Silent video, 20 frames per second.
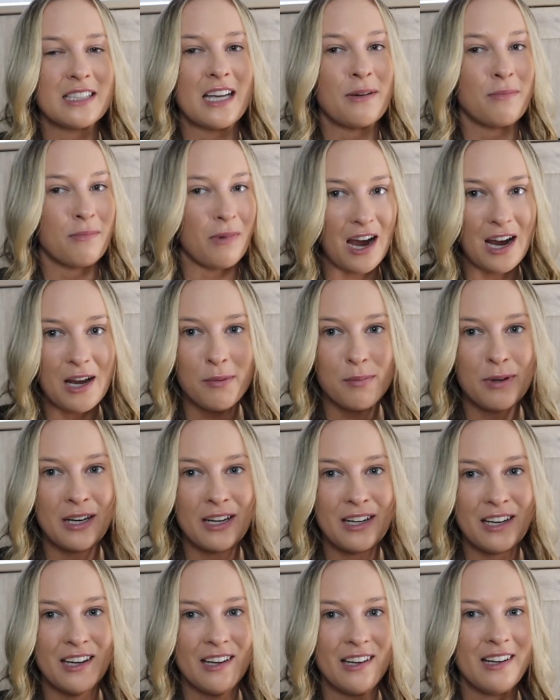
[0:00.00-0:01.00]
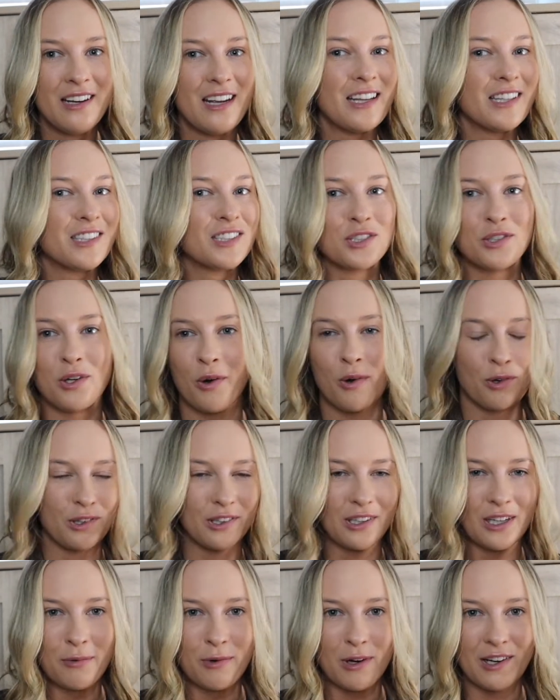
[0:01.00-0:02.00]
In my opinion, it's
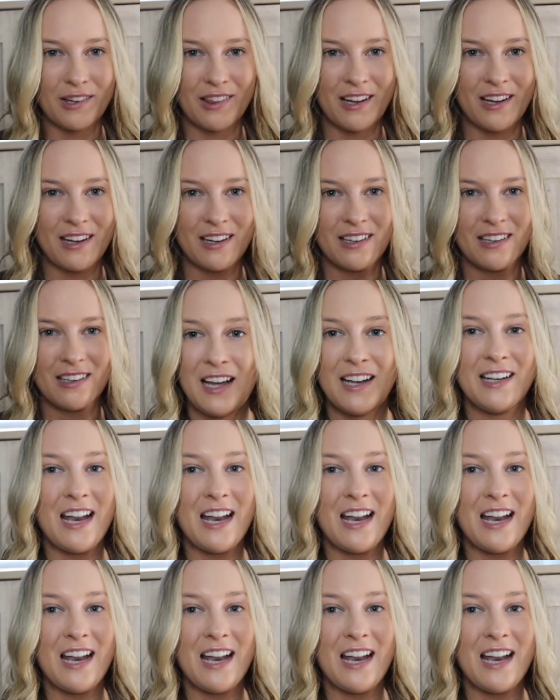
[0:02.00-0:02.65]
totally worth it.